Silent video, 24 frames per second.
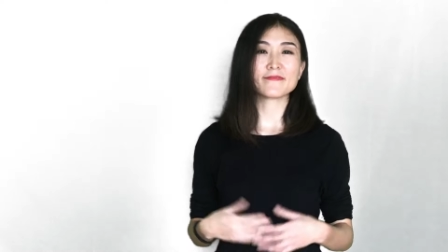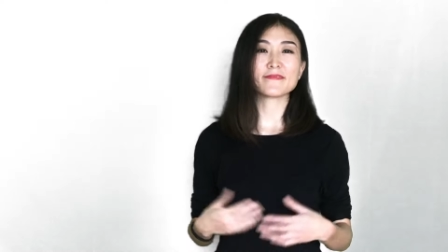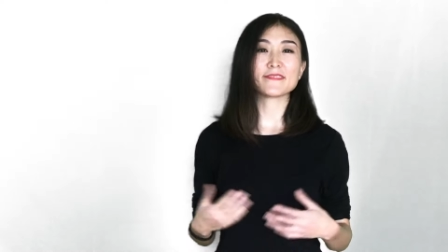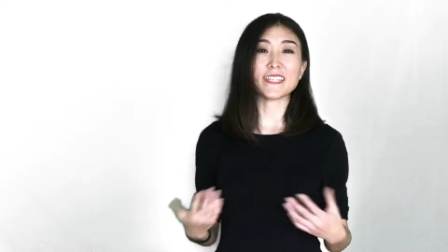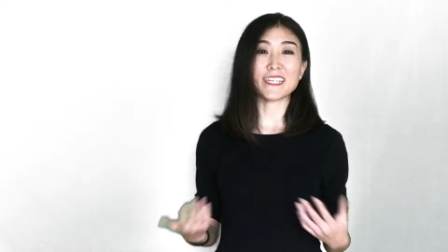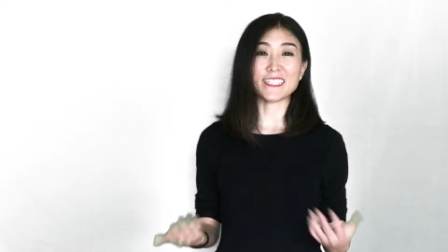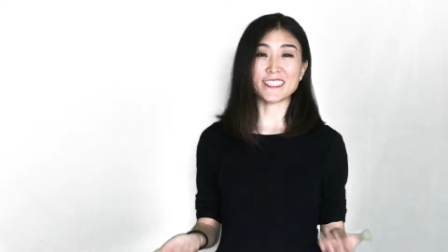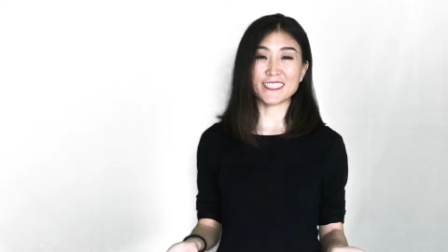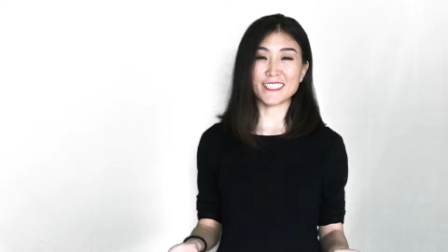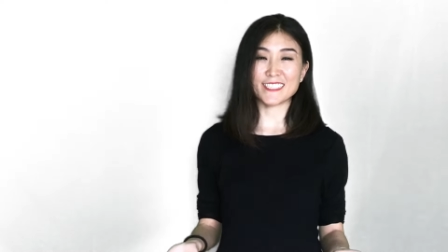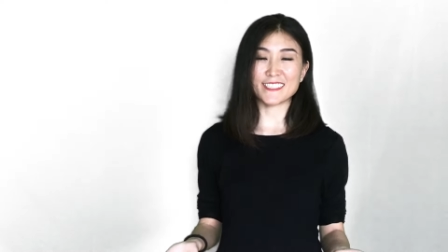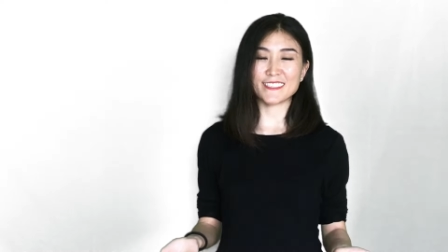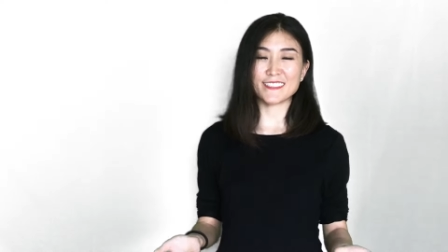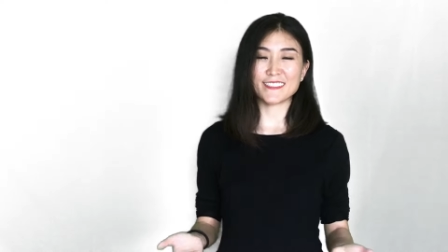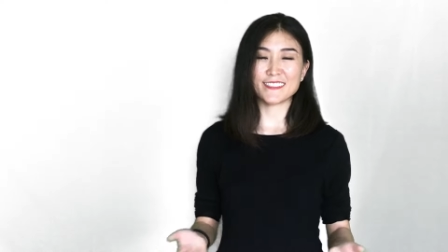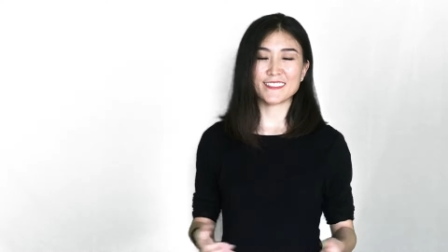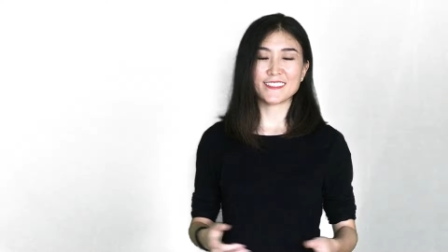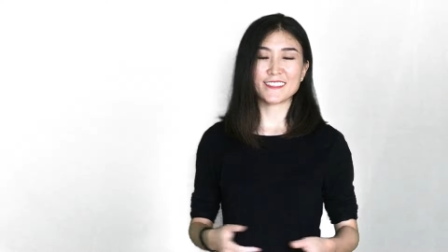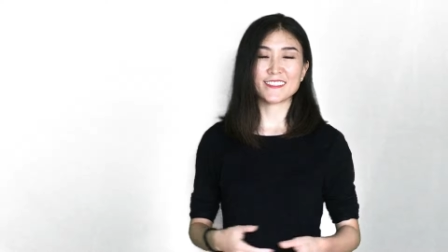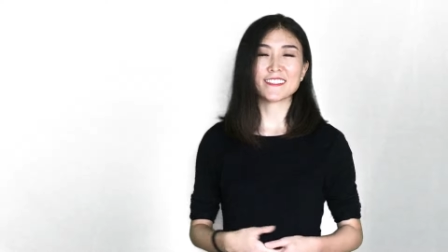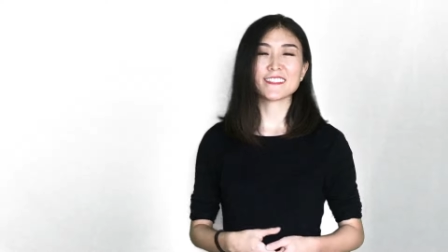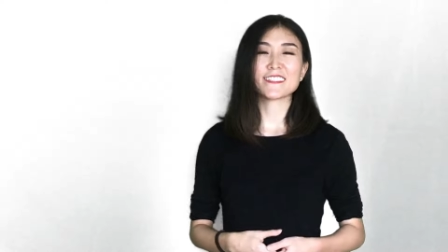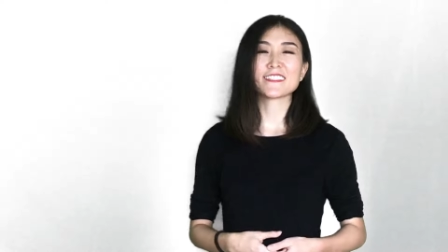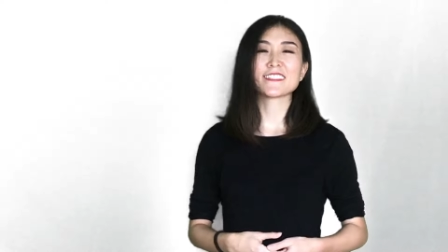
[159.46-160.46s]
That's it.
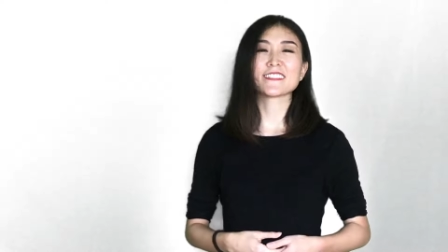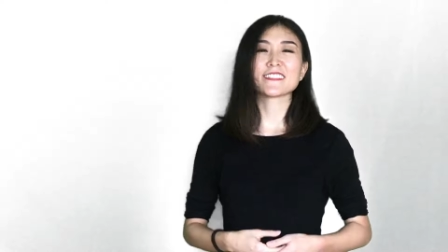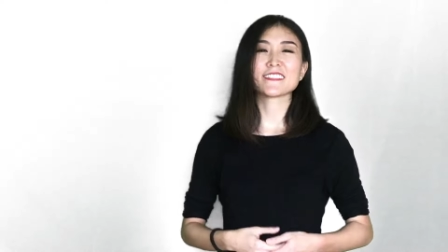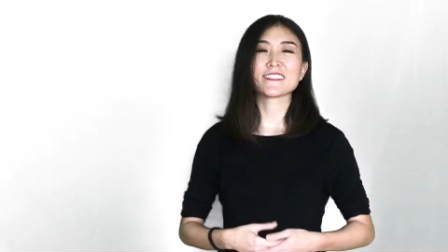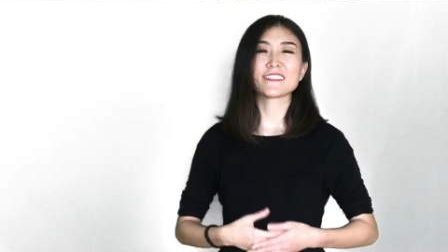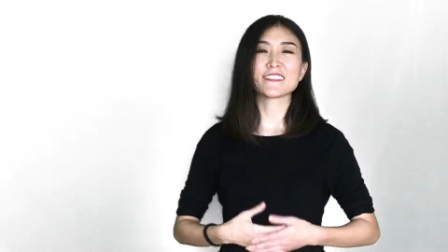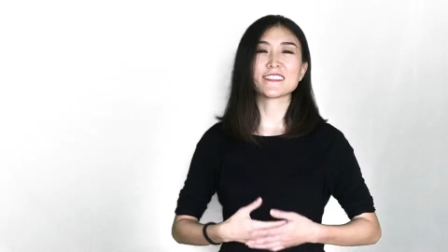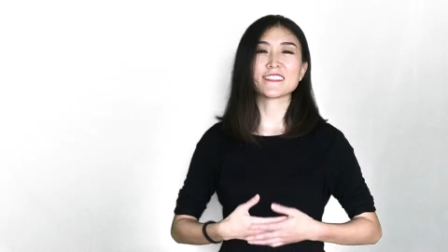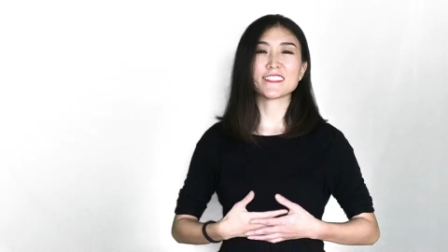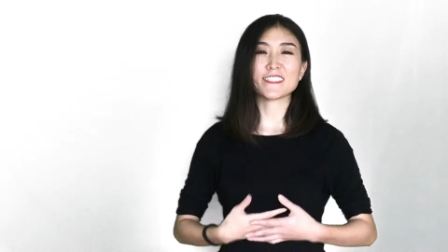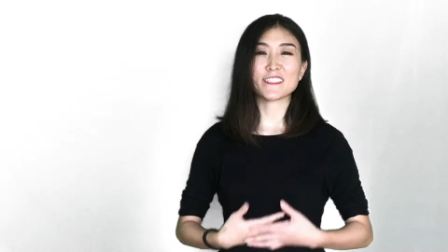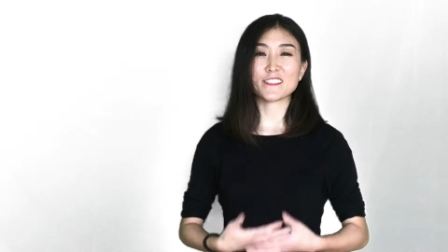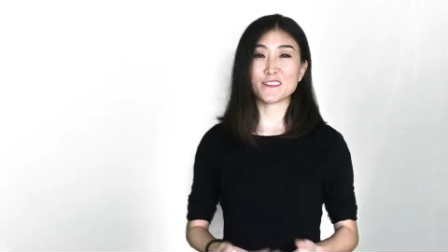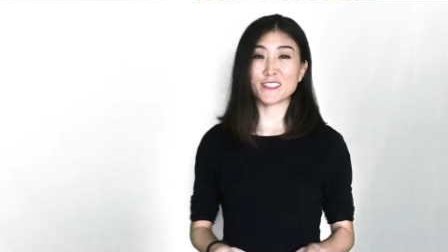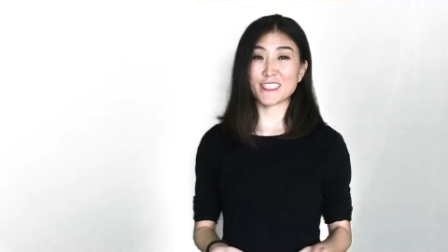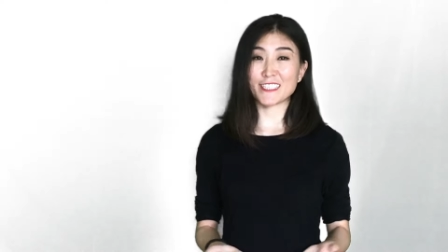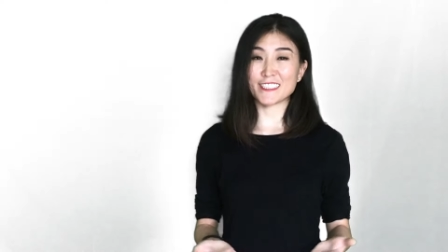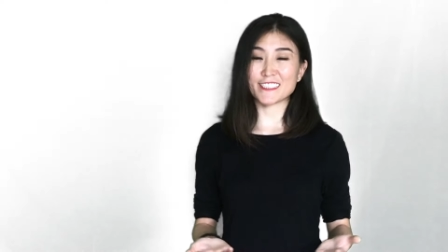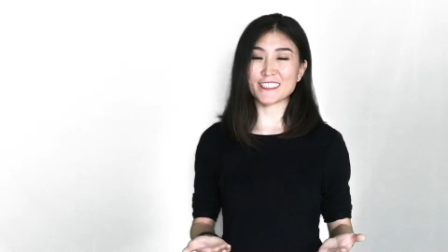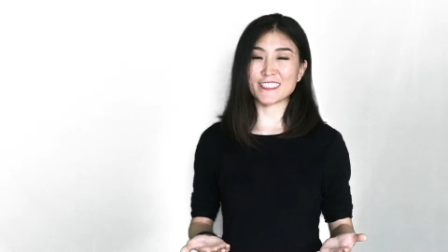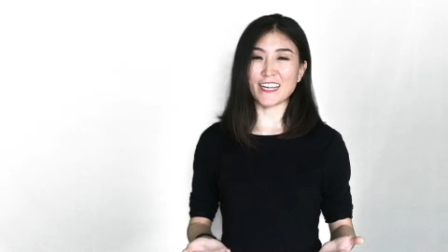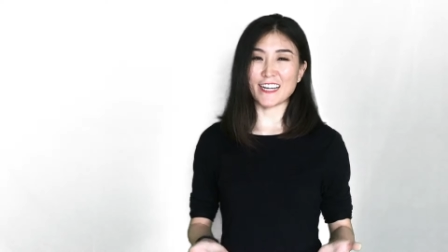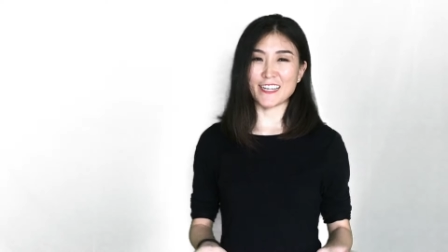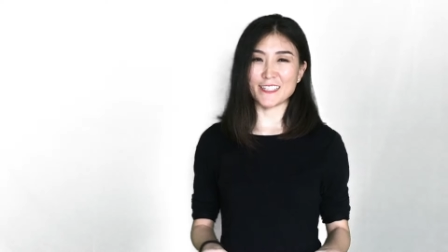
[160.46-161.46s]
See you
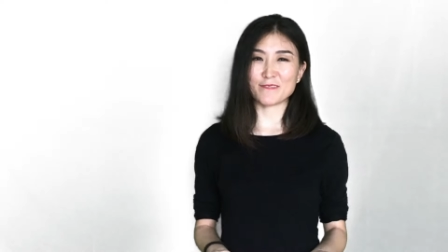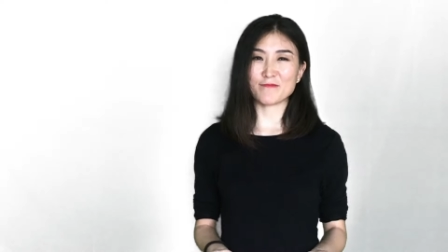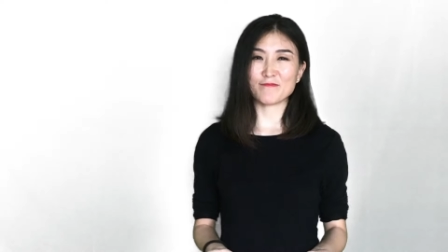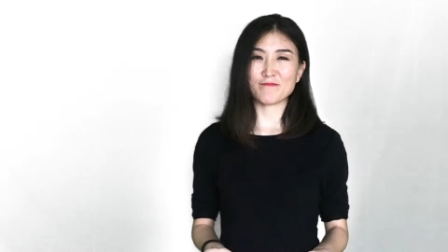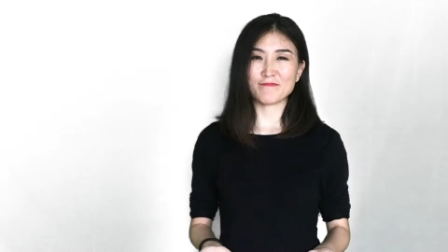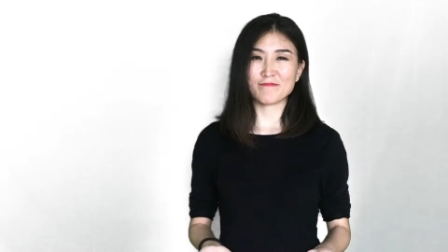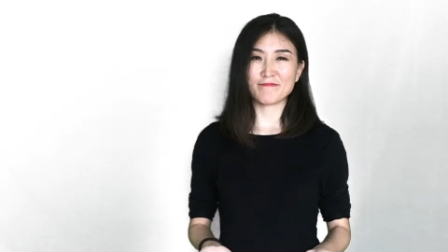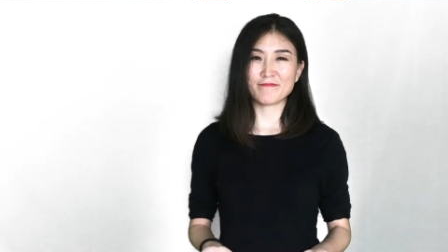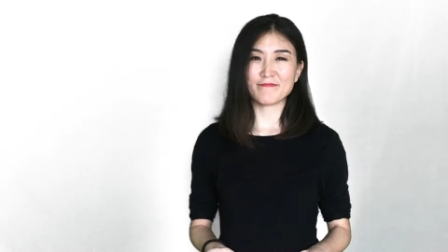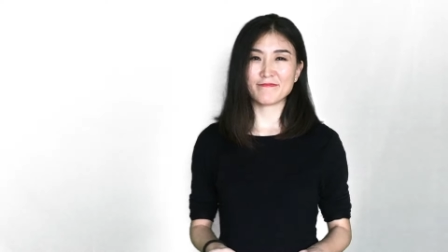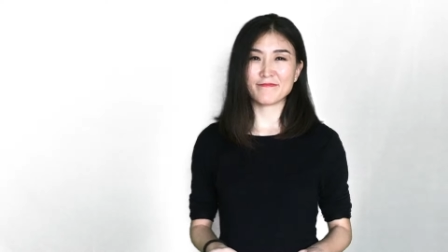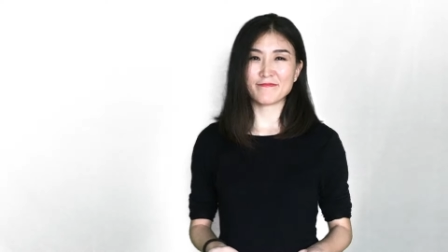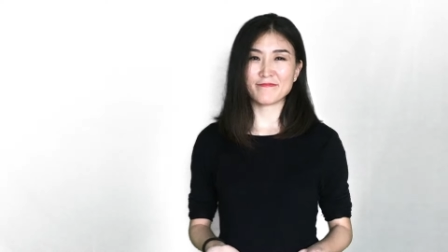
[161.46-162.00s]
next time.